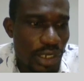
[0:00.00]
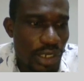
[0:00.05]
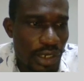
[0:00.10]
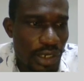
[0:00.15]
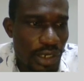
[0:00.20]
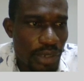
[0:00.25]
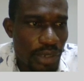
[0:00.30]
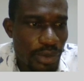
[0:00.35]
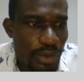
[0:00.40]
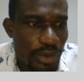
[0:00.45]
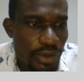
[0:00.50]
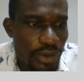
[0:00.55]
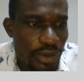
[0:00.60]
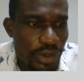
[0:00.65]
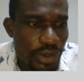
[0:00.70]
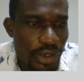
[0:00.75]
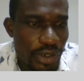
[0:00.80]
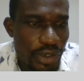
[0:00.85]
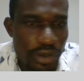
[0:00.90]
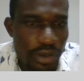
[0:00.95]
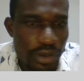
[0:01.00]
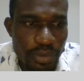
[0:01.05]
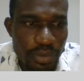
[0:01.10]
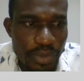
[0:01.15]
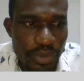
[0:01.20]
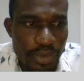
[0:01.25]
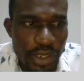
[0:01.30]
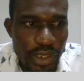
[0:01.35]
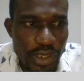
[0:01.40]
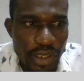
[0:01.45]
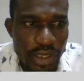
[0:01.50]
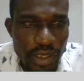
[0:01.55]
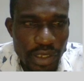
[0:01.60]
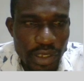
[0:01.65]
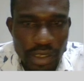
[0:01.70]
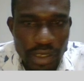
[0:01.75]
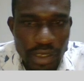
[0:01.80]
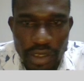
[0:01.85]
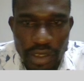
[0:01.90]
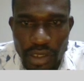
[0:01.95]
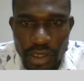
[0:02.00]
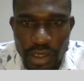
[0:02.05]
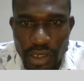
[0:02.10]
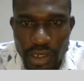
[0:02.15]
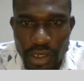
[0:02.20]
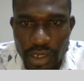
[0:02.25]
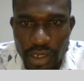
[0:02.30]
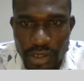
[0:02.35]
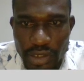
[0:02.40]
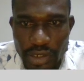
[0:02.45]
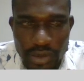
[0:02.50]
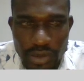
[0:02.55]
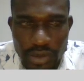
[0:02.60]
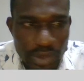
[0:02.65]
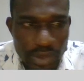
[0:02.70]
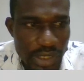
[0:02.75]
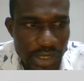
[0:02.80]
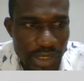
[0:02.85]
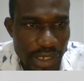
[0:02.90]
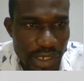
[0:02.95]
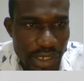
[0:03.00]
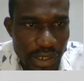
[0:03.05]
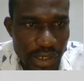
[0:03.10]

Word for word: I'm going to copy the total